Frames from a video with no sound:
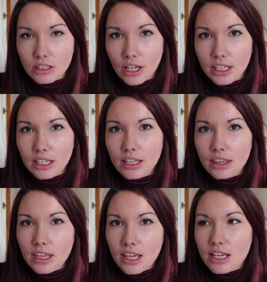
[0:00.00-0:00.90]
Like
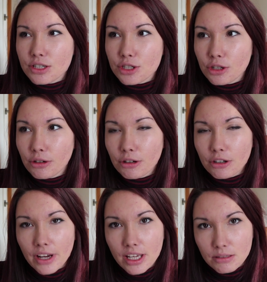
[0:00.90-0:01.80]
the student
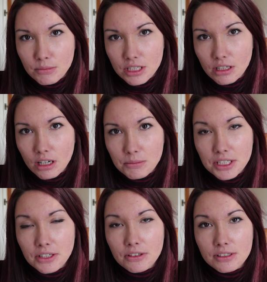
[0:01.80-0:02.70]
grade art
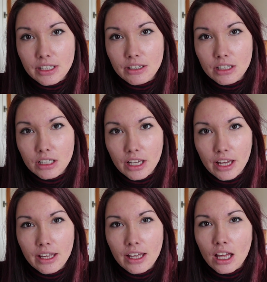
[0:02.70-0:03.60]
materials that you can
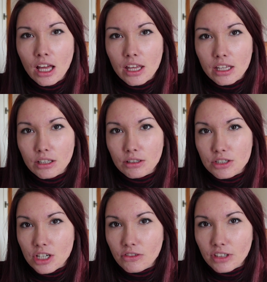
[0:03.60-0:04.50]
get, they're
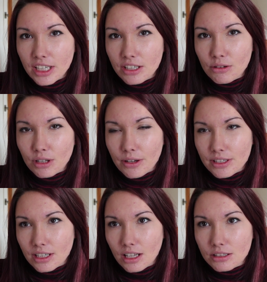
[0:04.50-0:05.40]
generally not
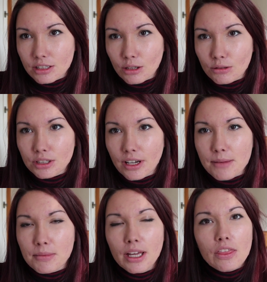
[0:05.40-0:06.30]
going to last a long
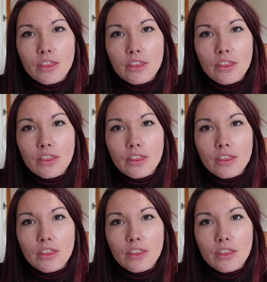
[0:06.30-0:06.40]
time.